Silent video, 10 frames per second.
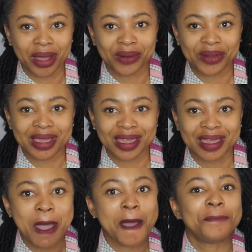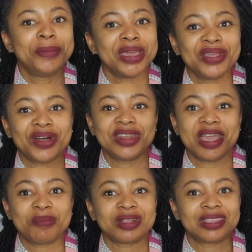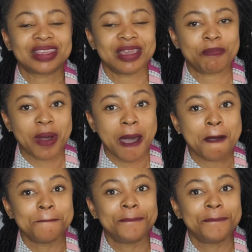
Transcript: Okay, be your neighbor's keeper.